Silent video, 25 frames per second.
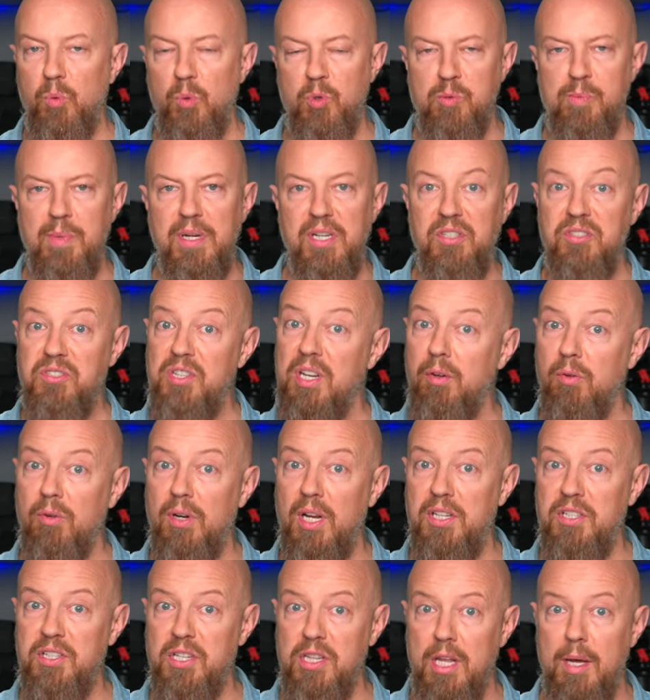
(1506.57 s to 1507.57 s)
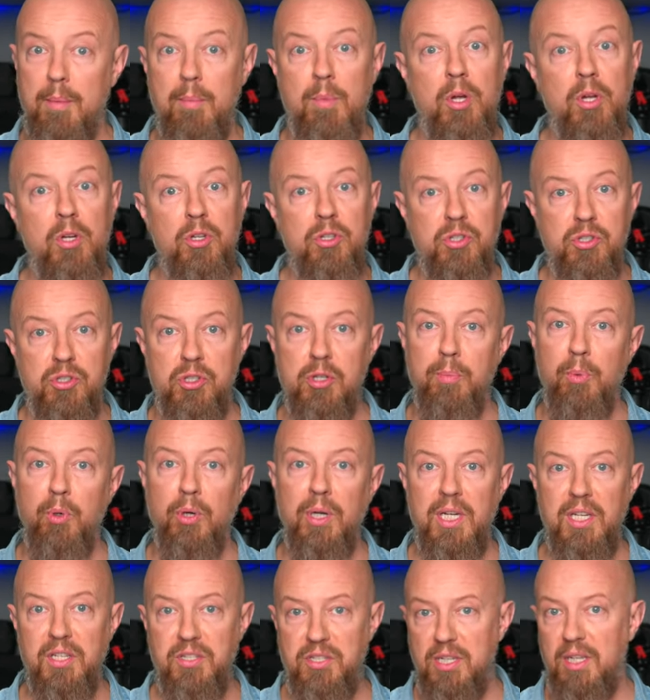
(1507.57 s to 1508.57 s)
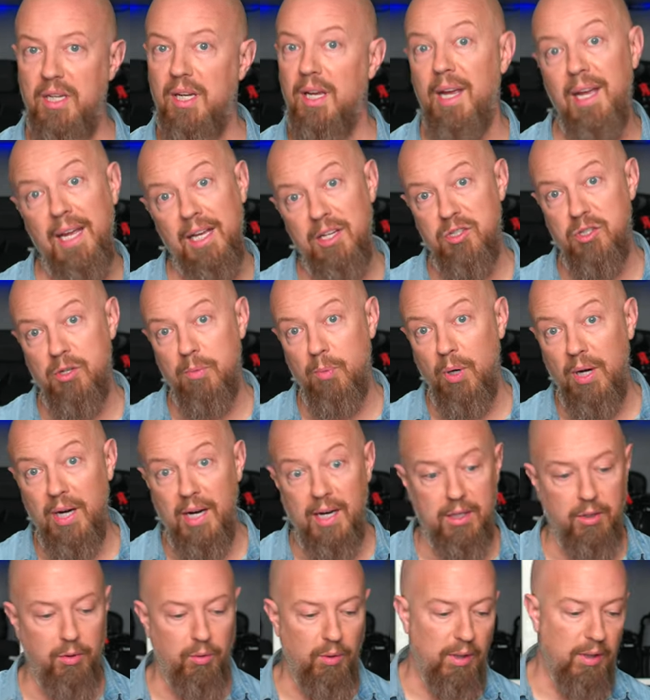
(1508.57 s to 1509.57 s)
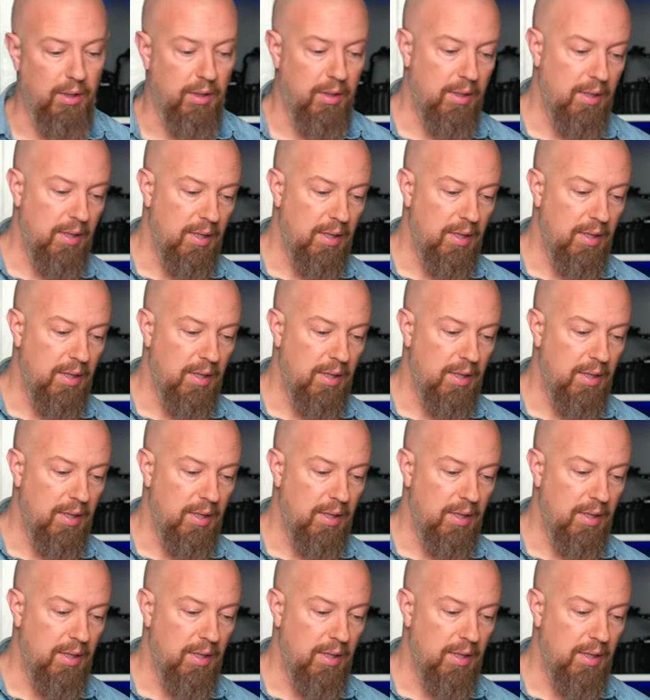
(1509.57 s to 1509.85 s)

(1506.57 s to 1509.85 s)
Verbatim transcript: which makes synchronizing them super easy and super accurate.